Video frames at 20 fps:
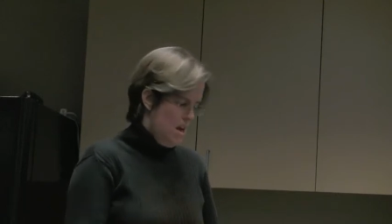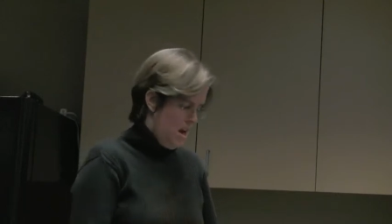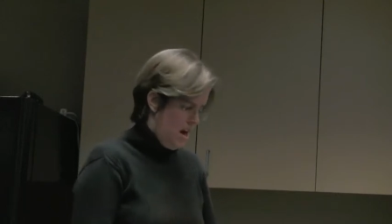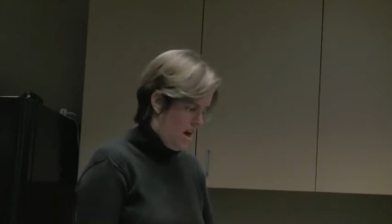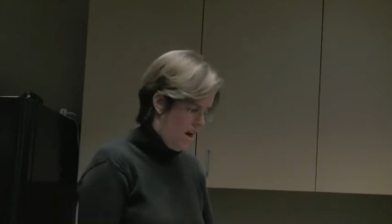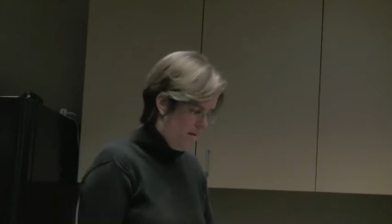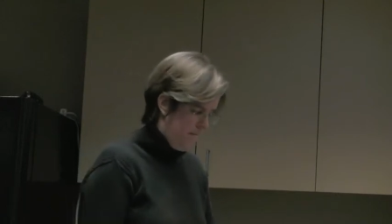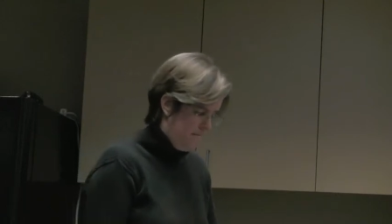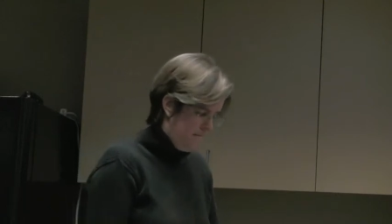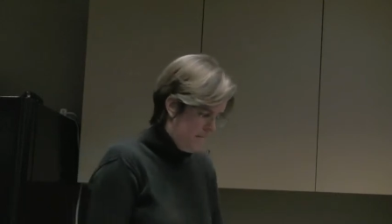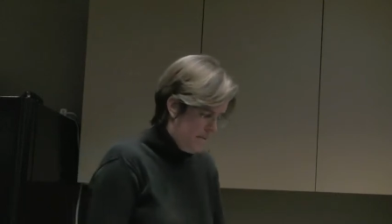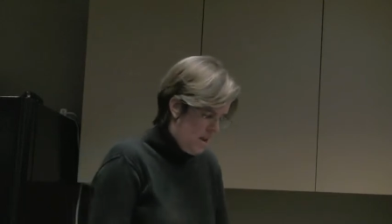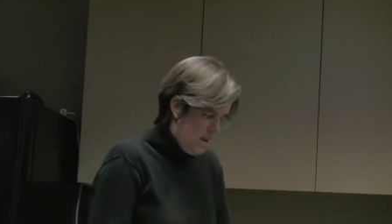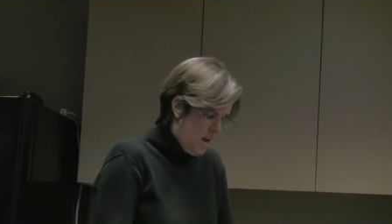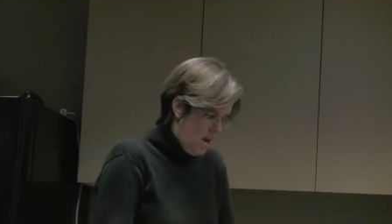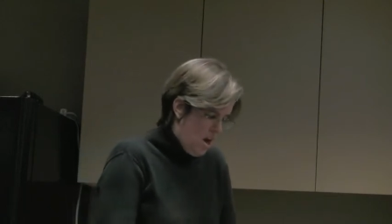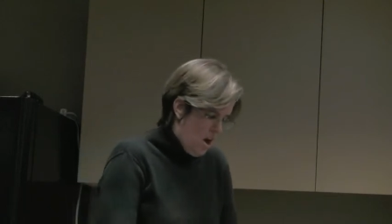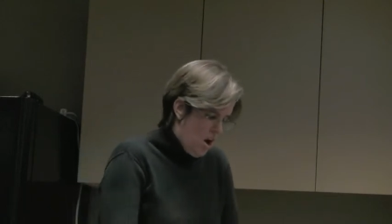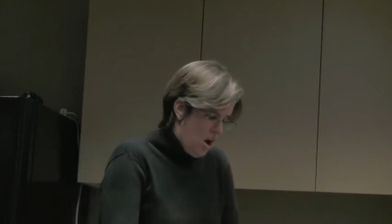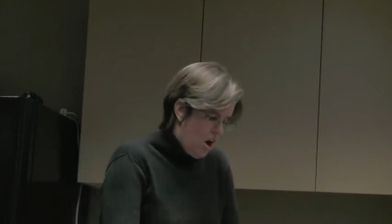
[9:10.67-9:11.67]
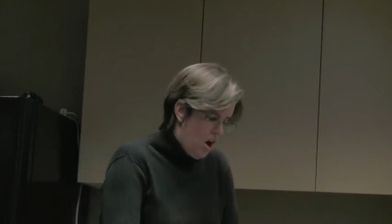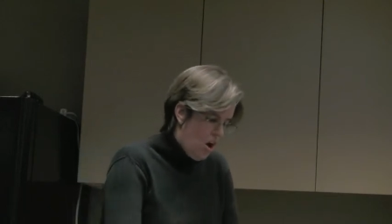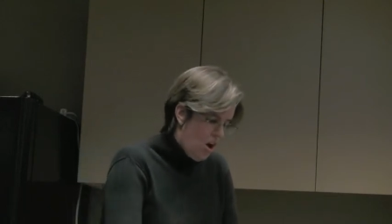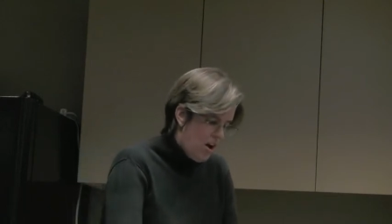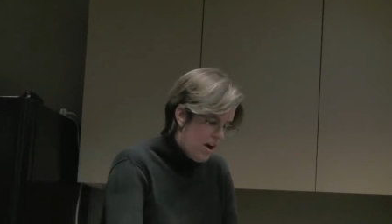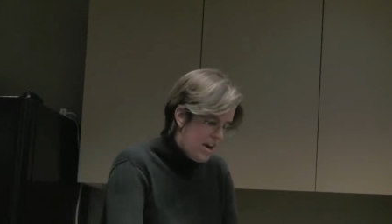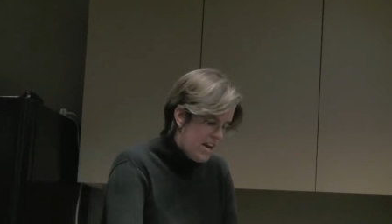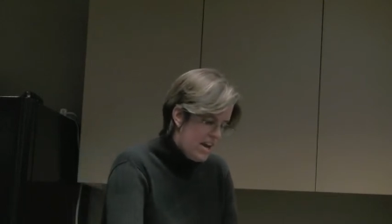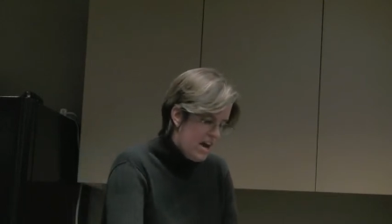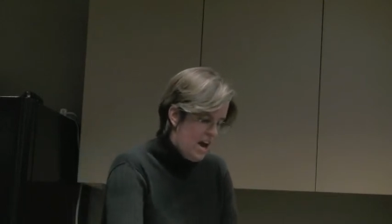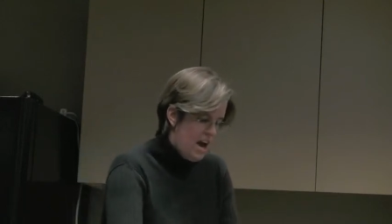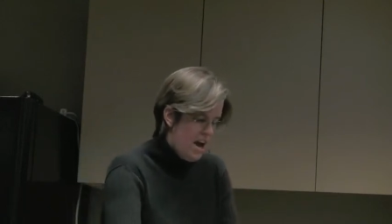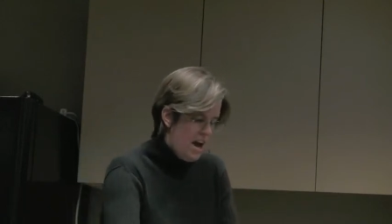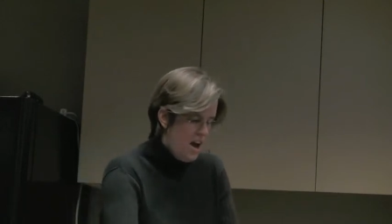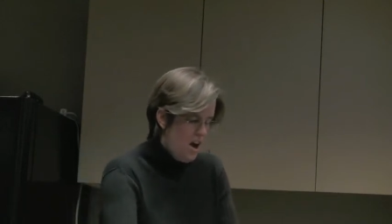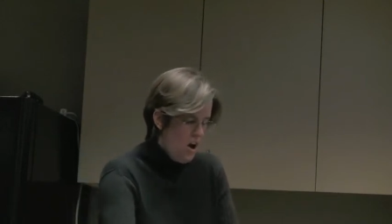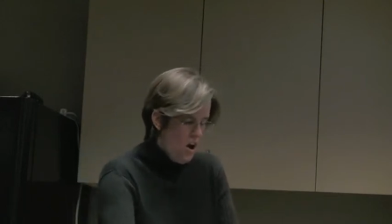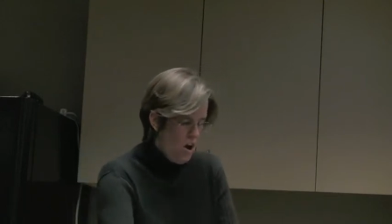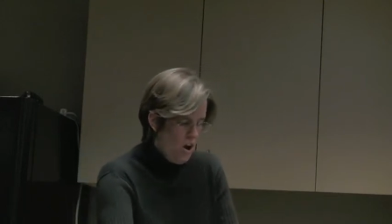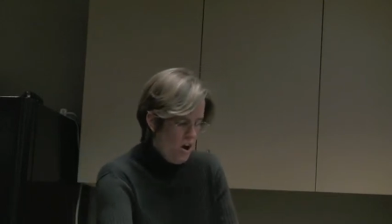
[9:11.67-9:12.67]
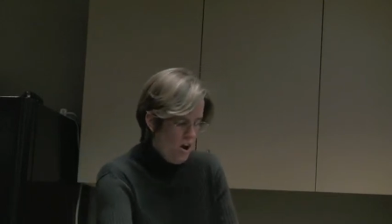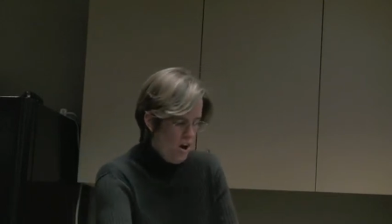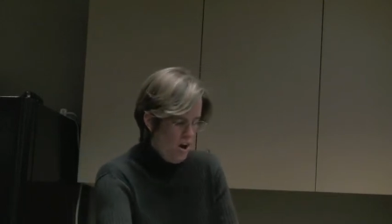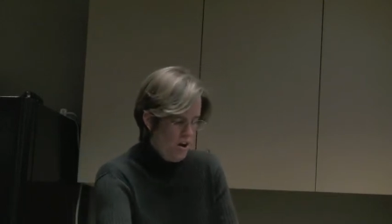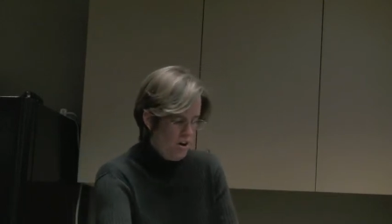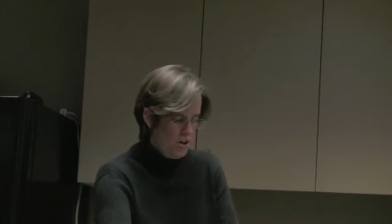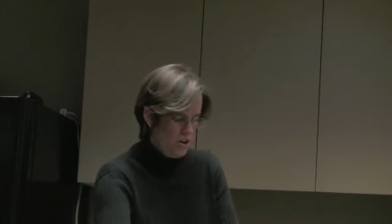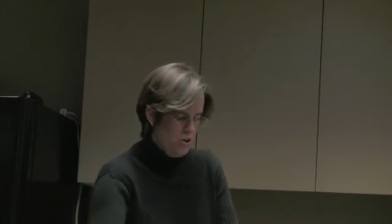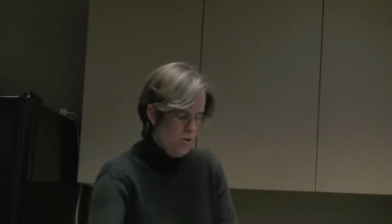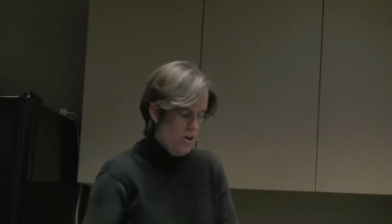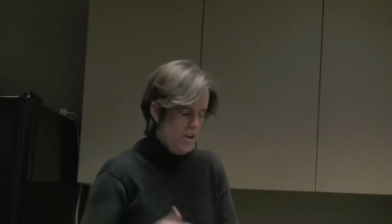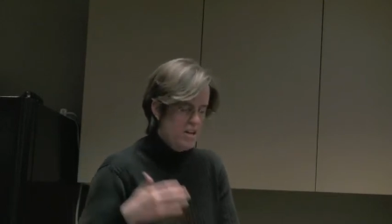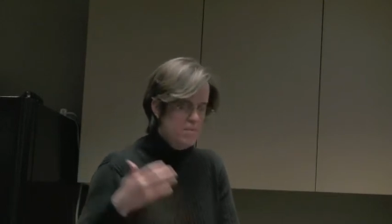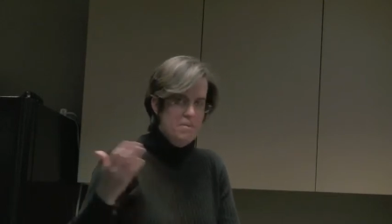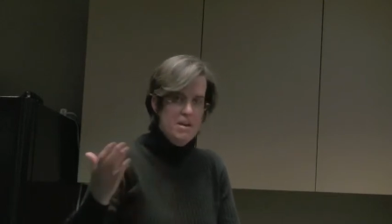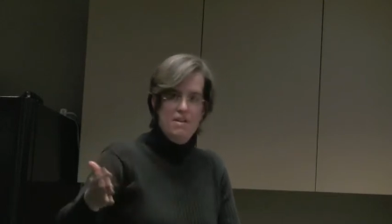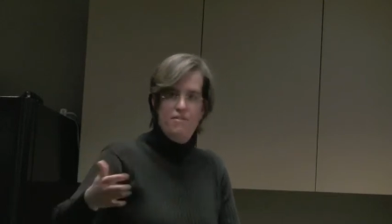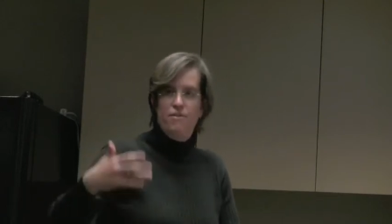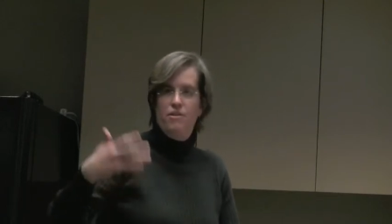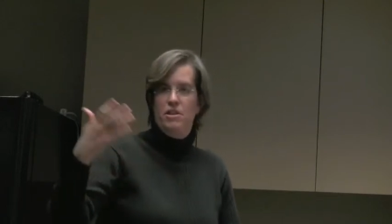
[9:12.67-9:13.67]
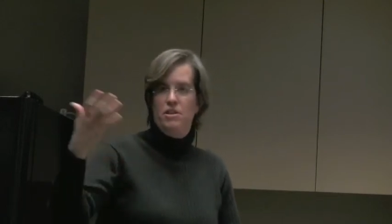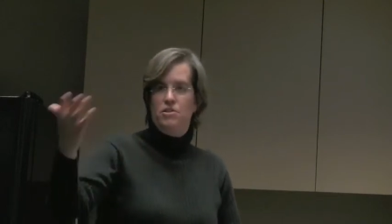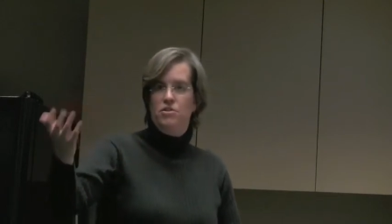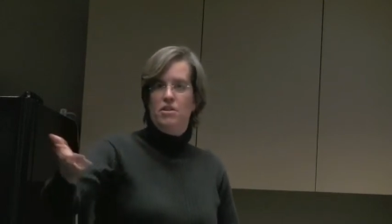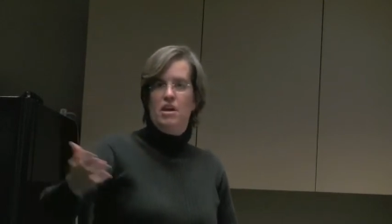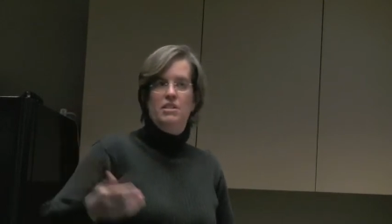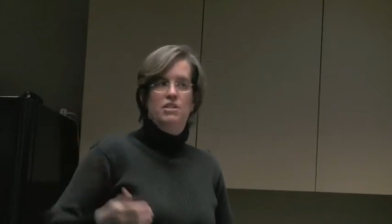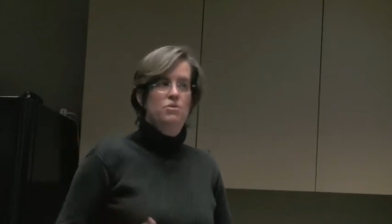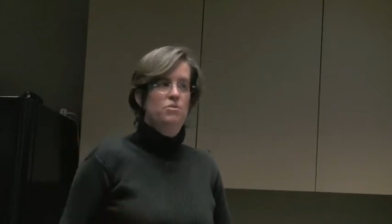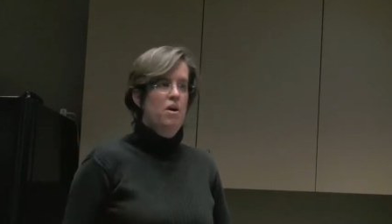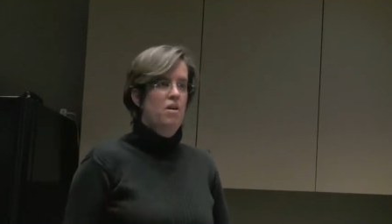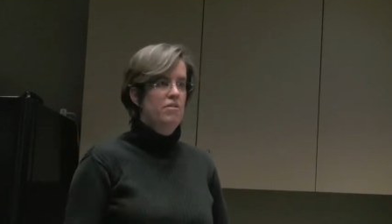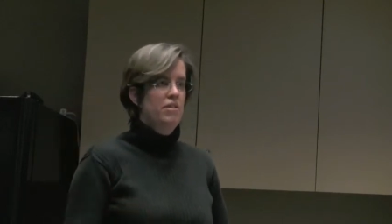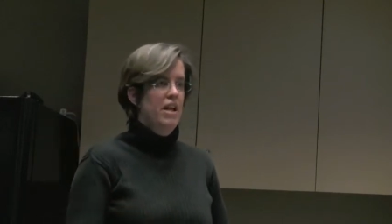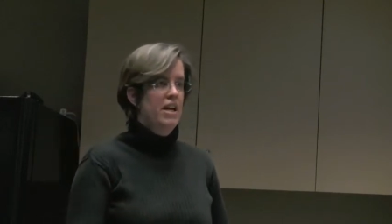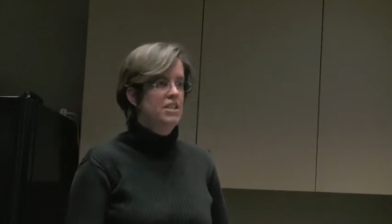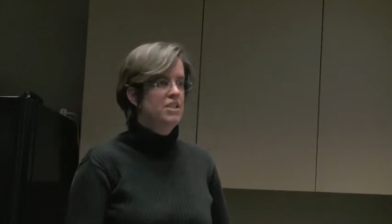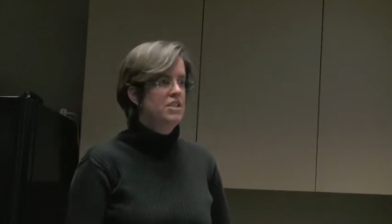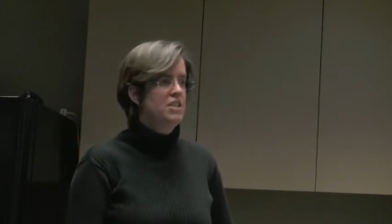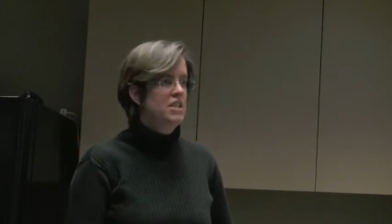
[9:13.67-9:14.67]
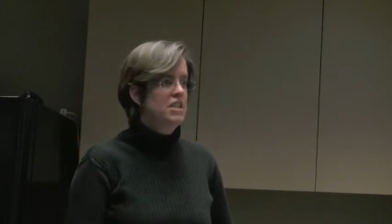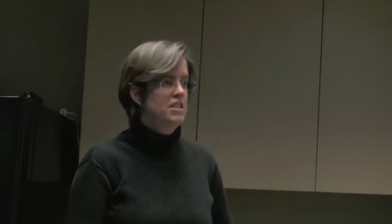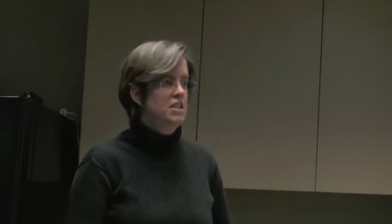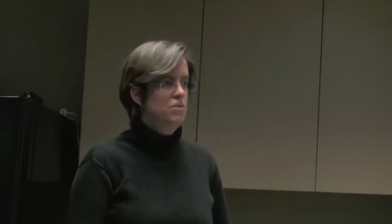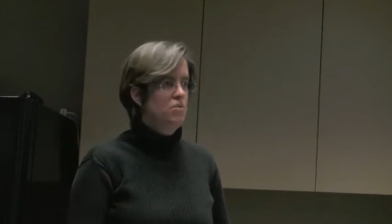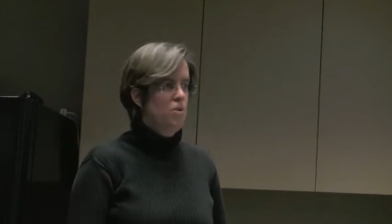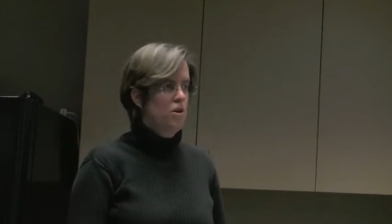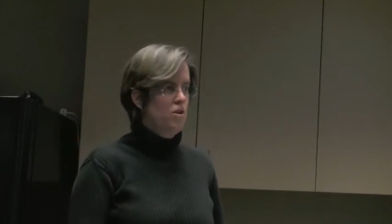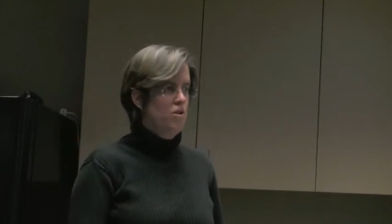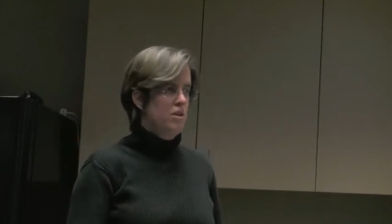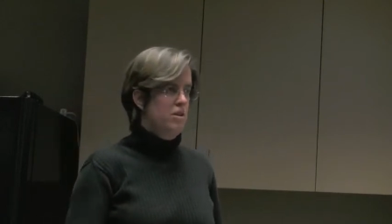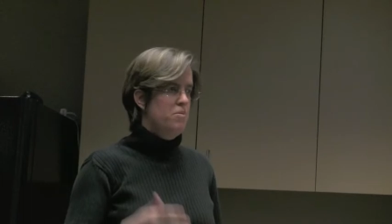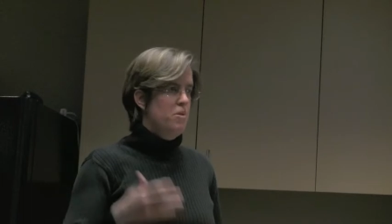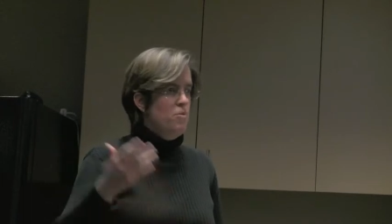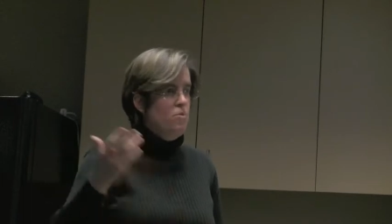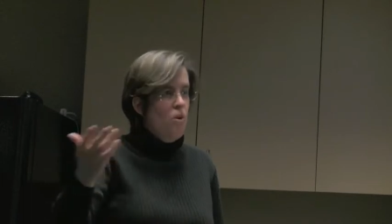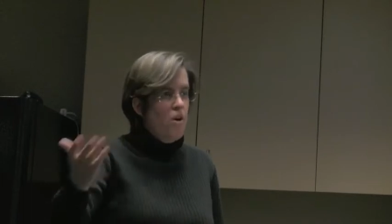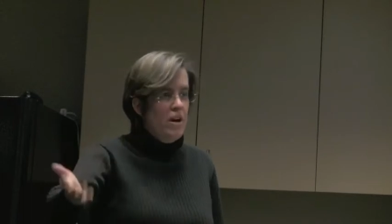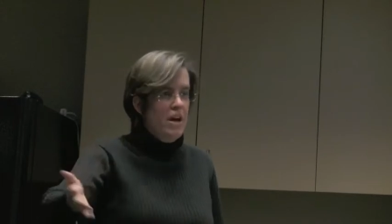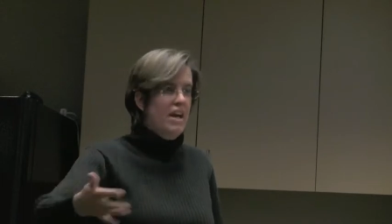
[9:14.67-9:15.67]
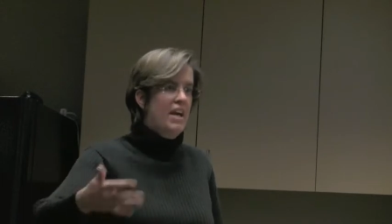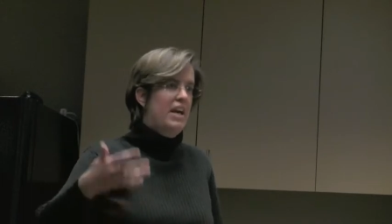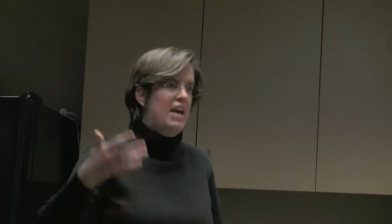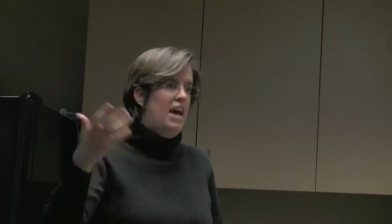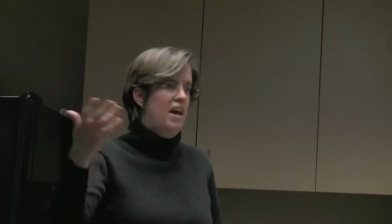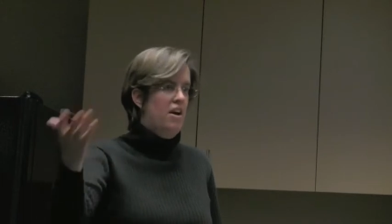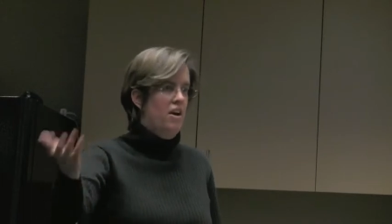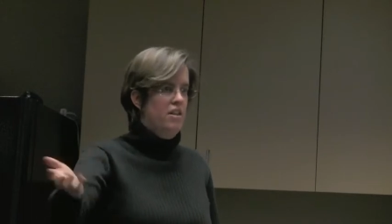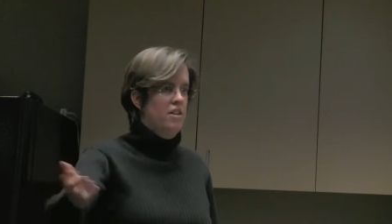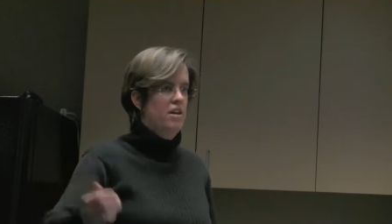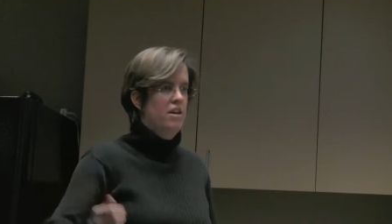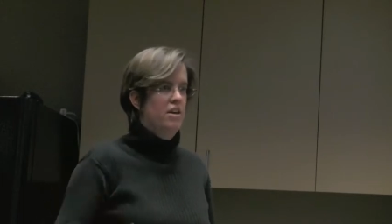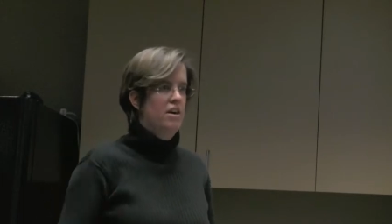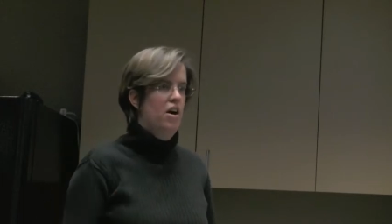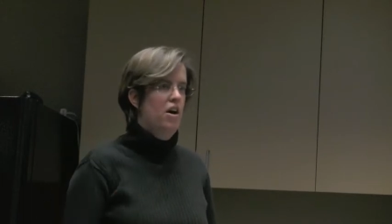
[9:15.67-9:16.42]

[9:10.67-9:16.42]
Um, Ari and I are going to be, for the two thousand twelve election season, we're going to be working again on the,